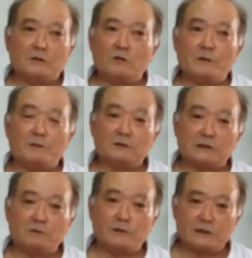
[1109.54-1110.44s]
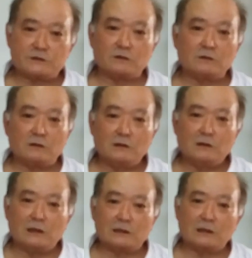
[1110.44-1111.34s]
November celebration,
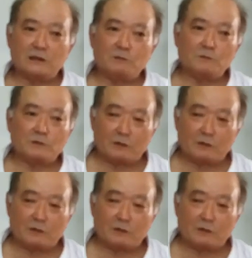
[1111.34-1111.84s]
I can give